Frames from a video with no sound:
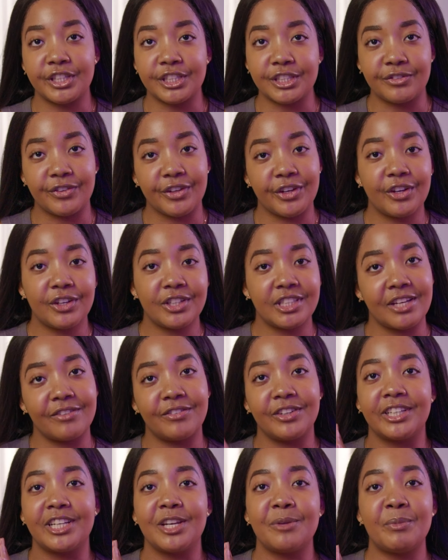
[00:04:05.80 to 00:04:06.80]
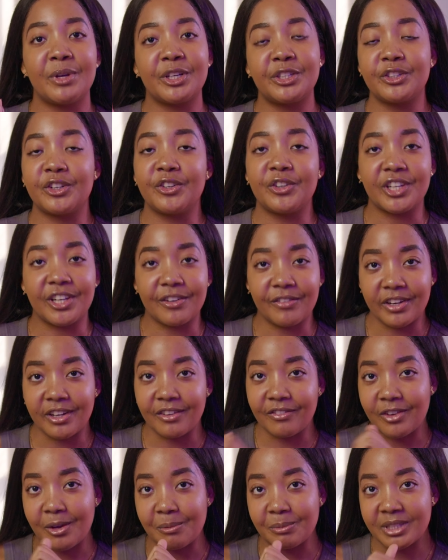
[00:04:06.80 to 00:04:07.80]
this video, definitely make sure you give it a
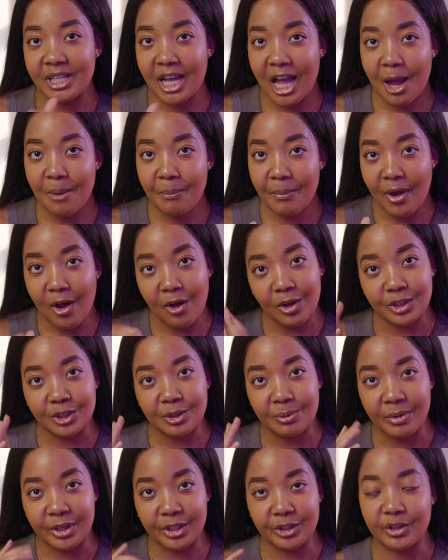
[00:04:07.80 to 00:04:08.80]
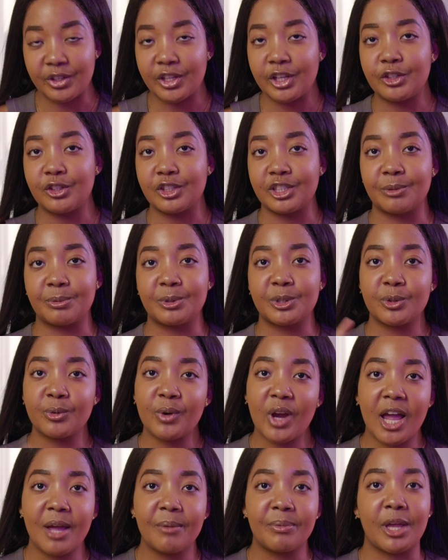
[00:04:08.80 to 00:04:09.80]
thumbs up. Also make sure that you
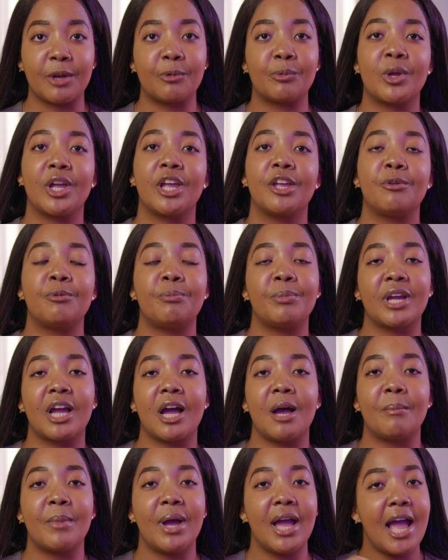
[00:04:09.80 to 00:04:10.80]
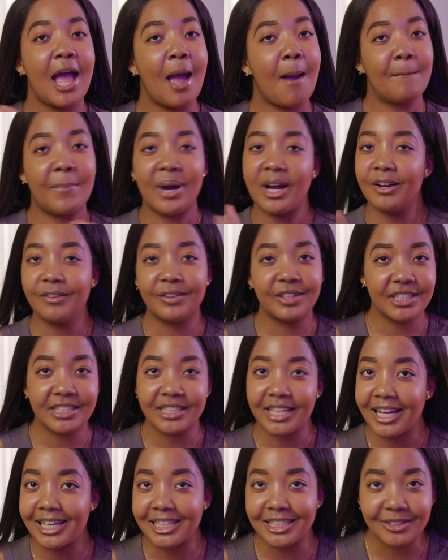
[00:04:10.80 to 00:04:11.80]
subscribe that way you become part of the
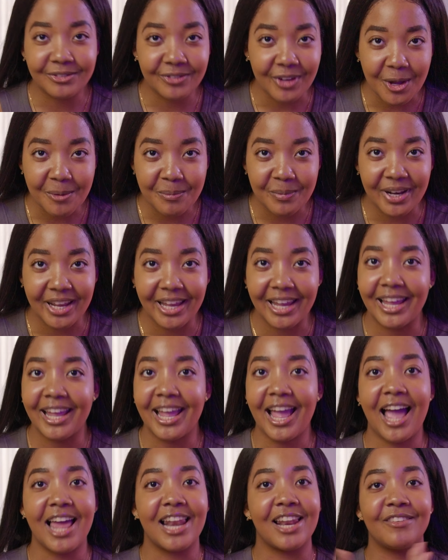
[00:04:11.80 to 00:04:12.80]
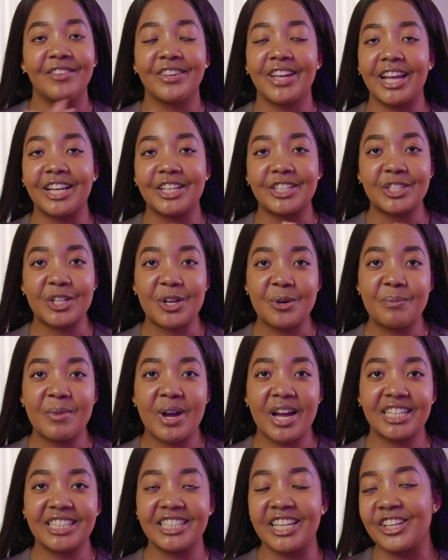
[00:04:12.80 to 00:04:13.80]
Stars family. I love you guys so
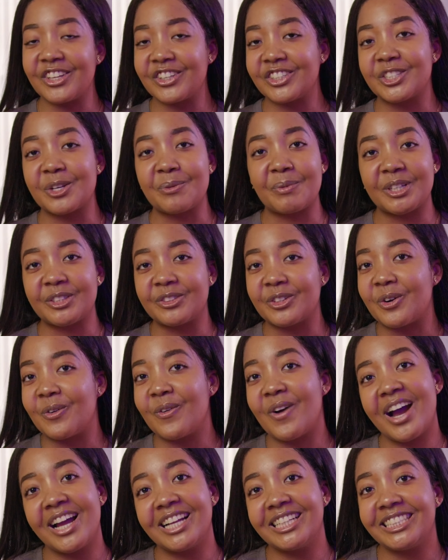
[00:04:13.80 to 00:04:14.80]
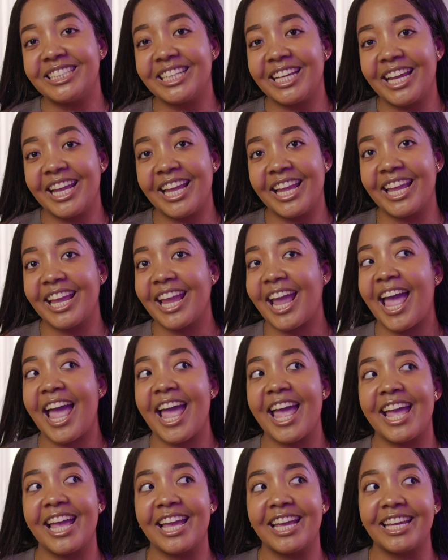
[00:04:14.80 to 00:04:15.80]
much. Thank you so much for watching,
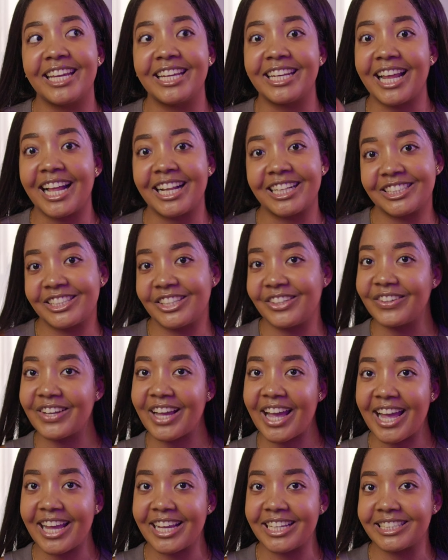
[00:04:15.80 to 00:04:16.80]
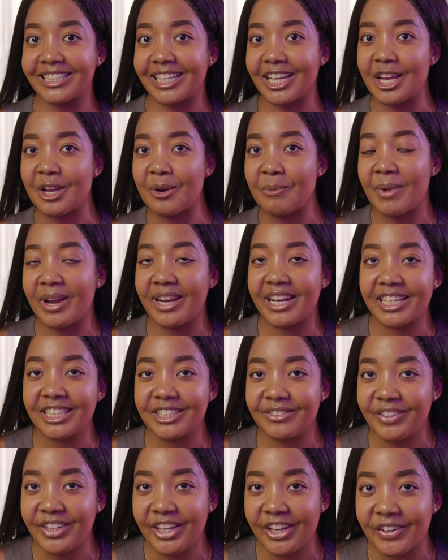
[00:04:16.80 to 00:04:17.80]
and I'll see you guys in my
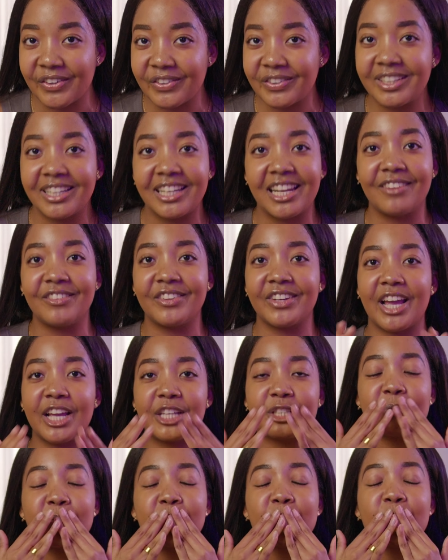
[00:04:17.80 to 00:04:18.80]
next video. Love you guys.